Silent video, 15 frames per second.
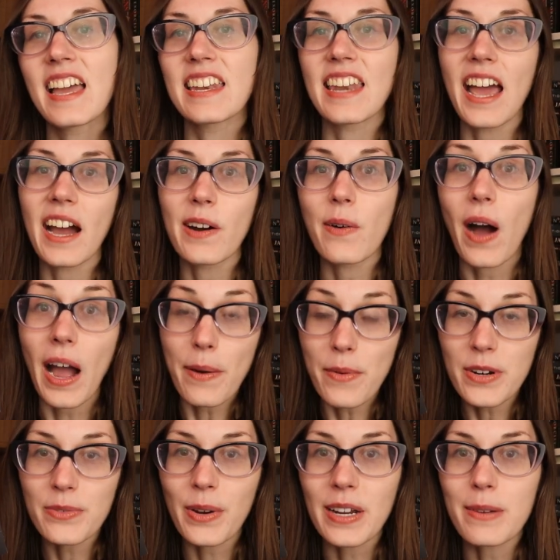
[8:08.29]
Now, I
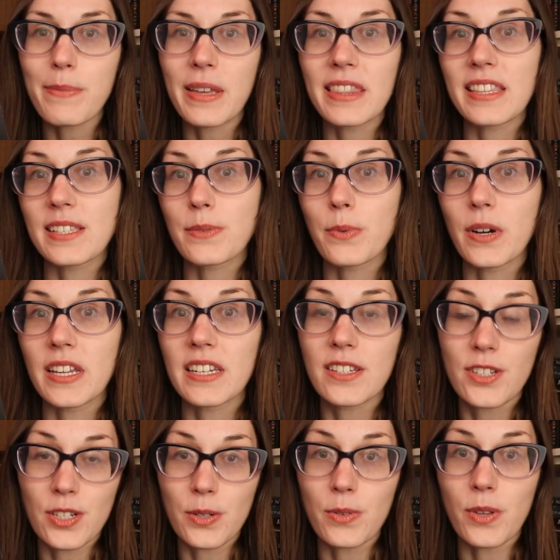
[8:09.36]
want to recommend this
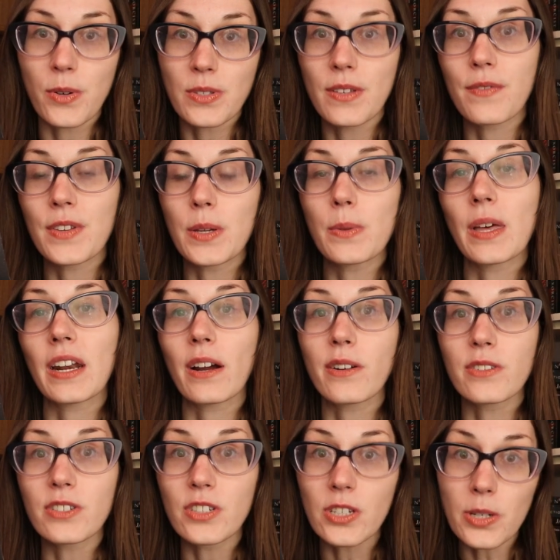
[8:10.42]
one to those of you that
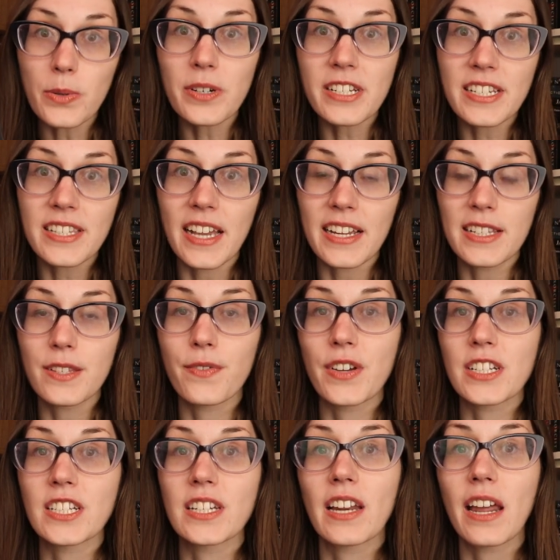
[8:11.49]
are newer to science
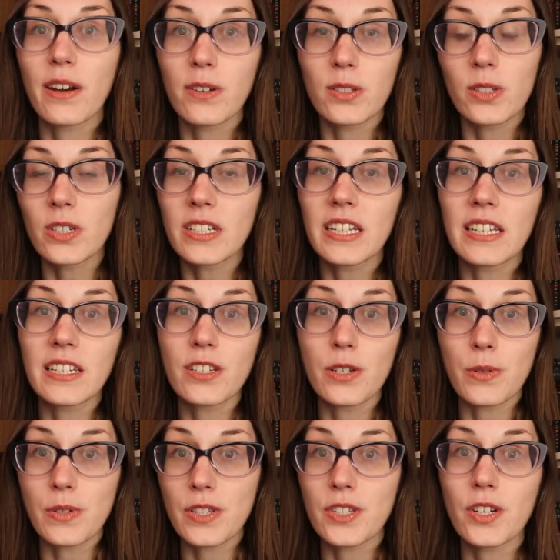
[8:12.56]
fiction and are looking
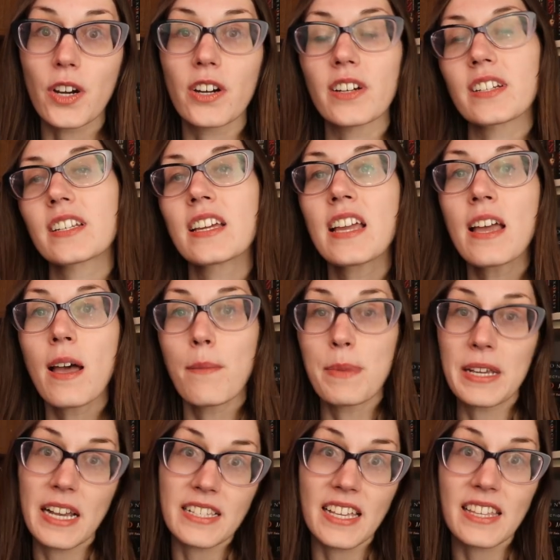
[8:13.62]
to start,
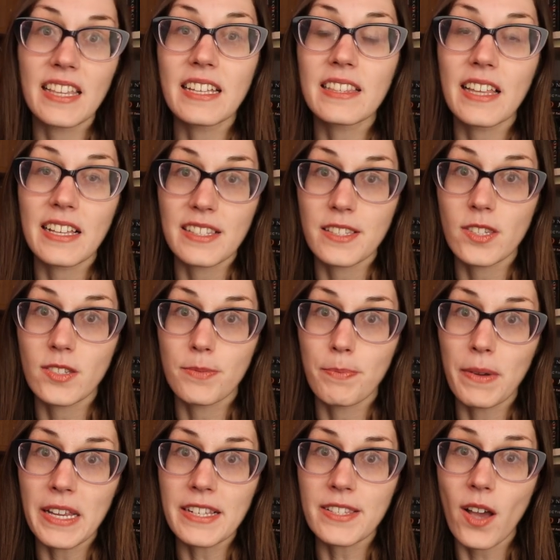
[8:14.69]
because I think that
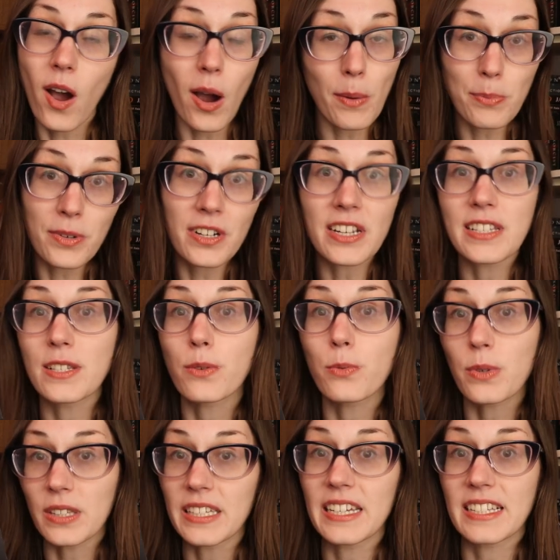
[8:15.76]
space opera is a
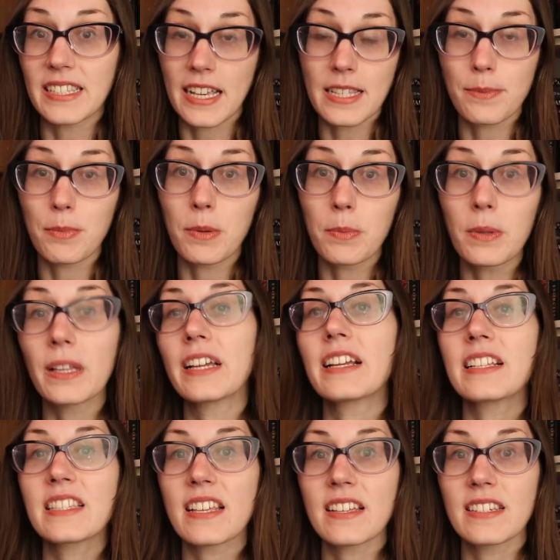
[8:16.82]
really accessible
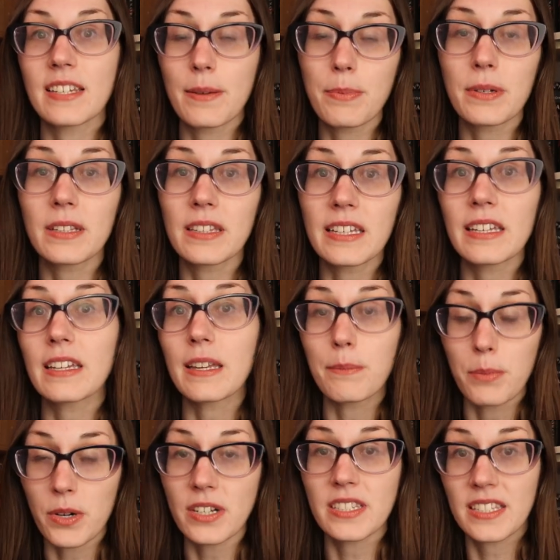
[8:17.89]
place. Typically,
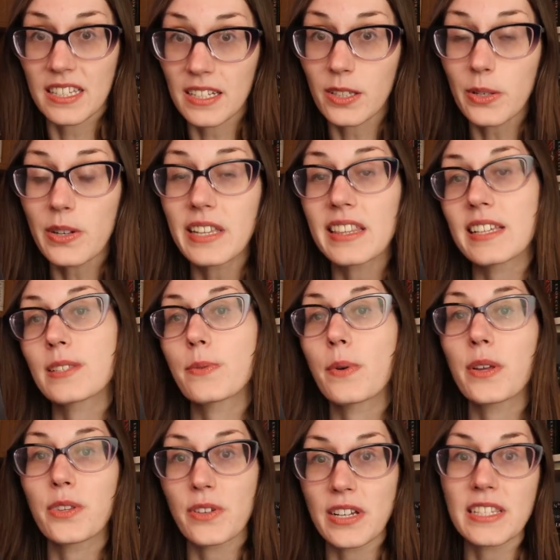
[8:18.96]
in books, including this
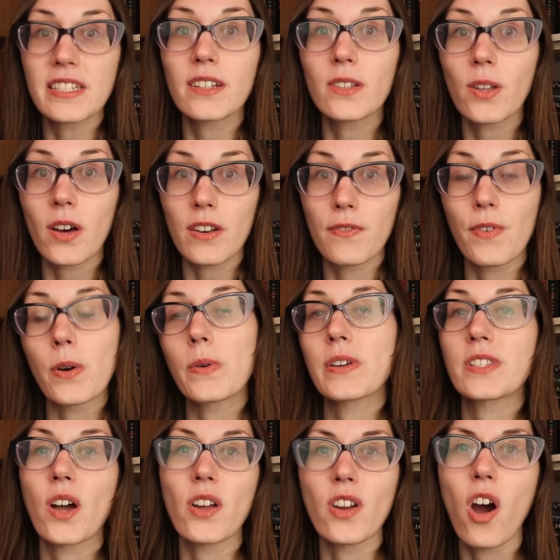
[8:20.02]
one, there isn't a lot of
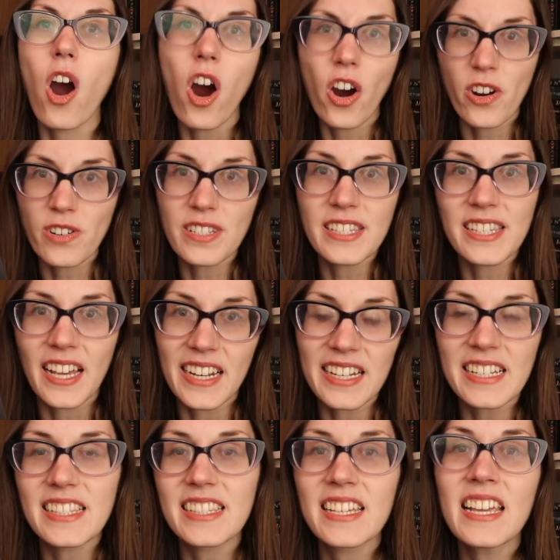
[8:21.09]
focus on hard
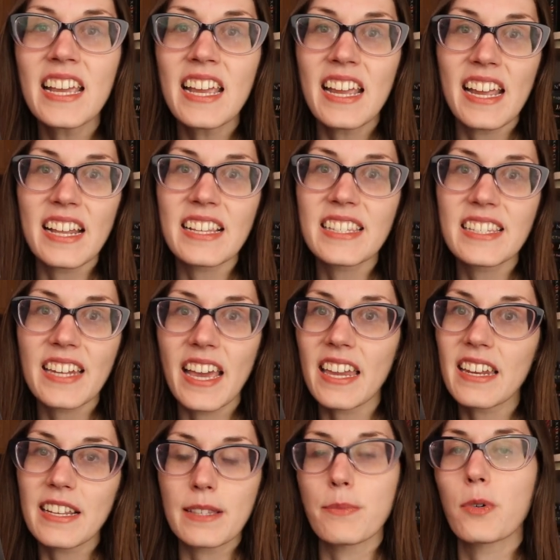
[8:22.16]
science.
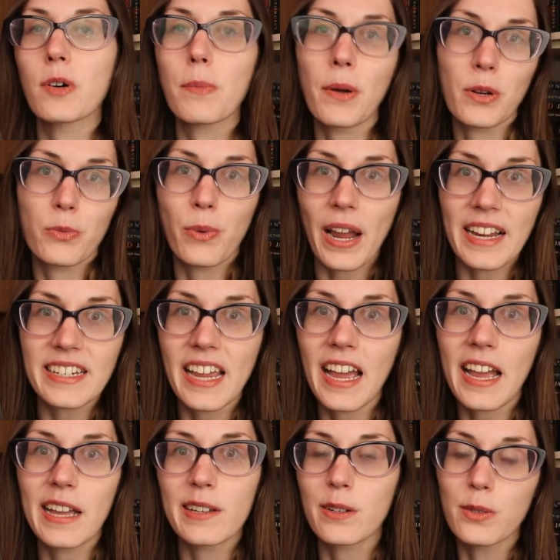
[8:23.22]
Instead, it's more about a
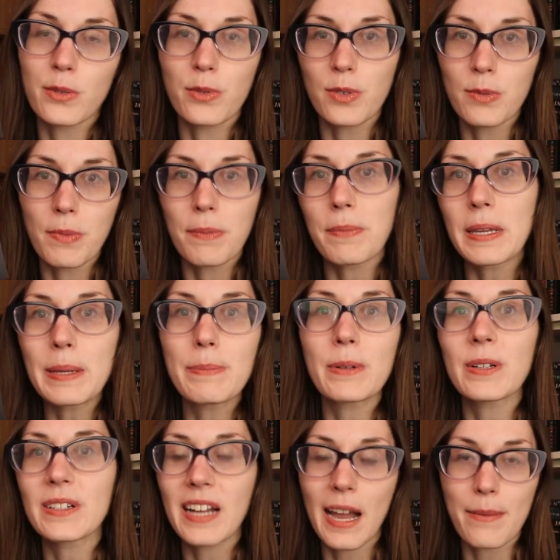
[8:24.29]
ragtag group of
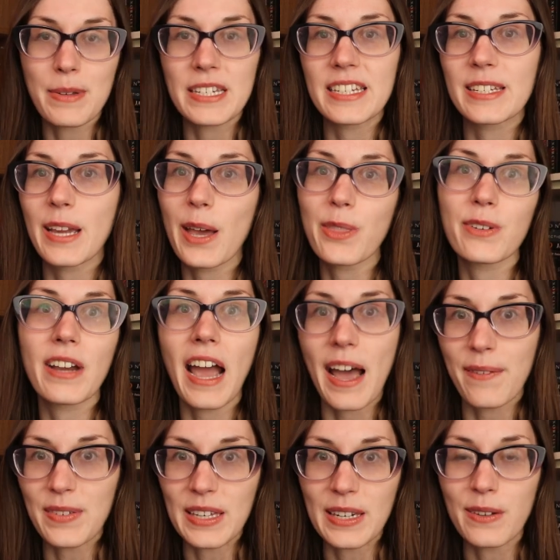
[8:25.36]
people coming together,
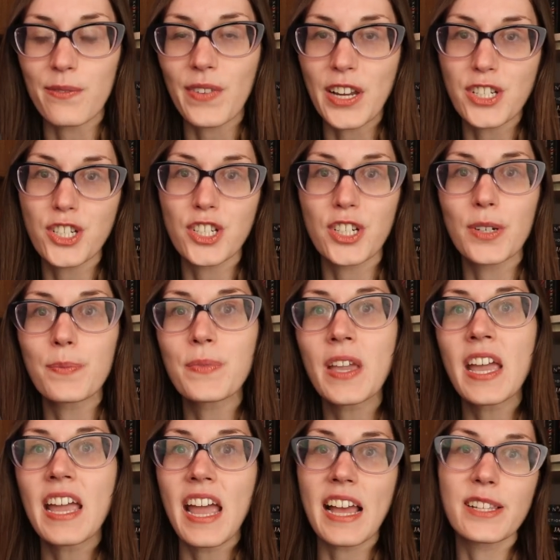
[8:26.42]
having an adventure,
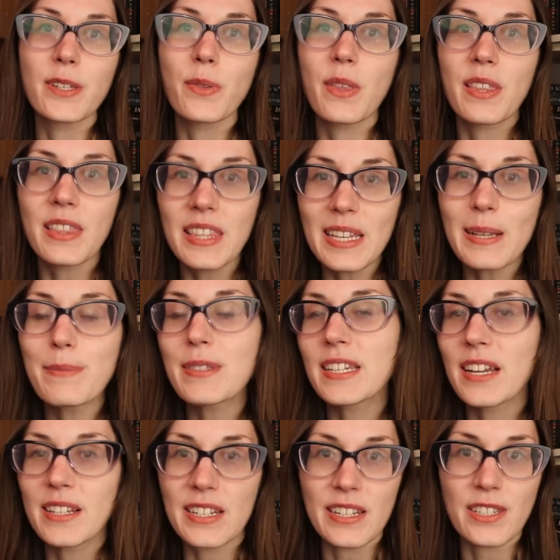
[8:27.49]
and so the themes and
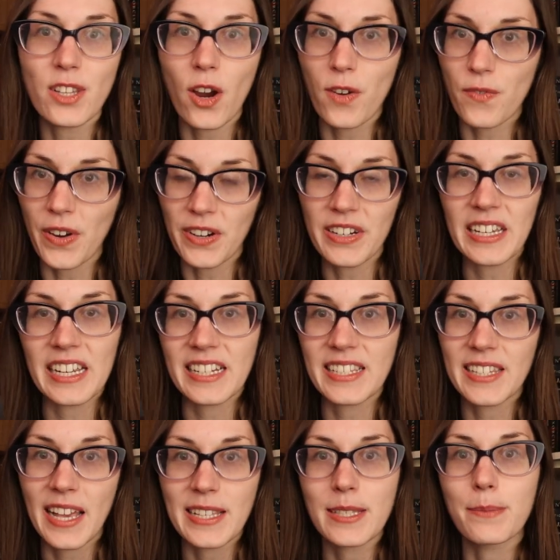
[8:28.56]
ideas are very
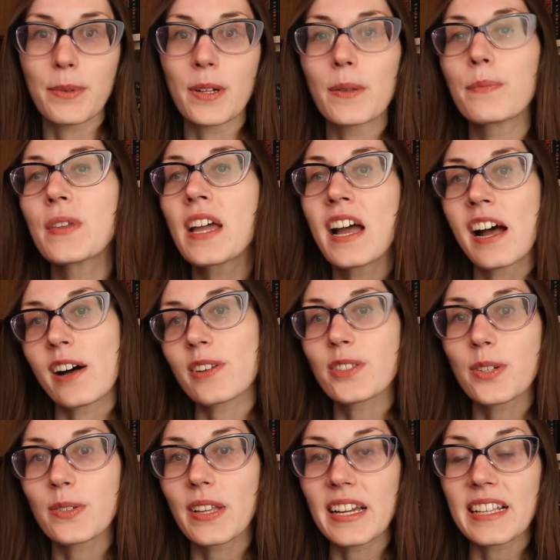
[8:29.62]
accessible. I
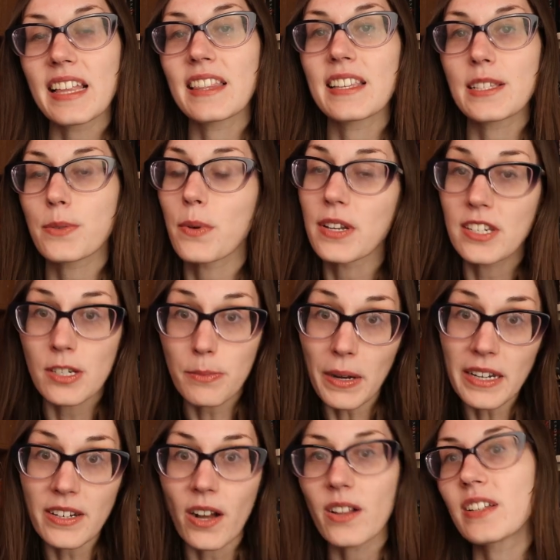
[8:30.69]
also like that this one, to
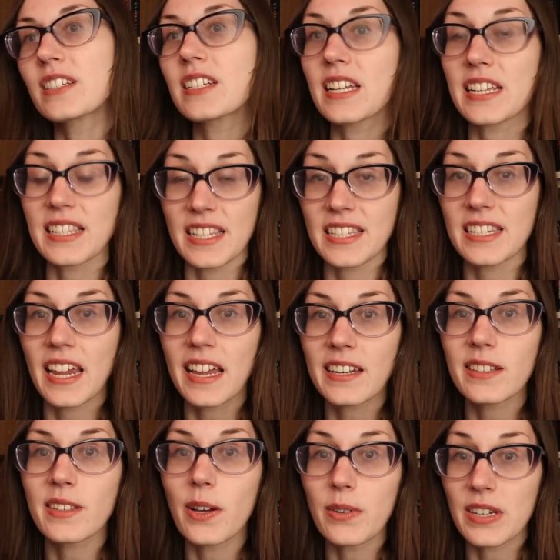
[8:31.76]
my knowledge, is a
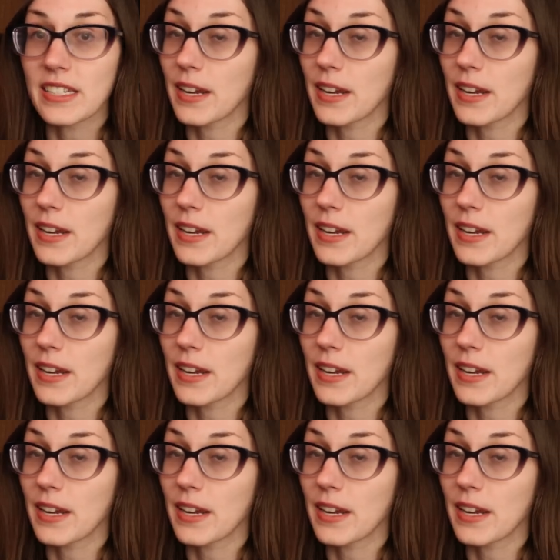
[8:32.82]
standalone.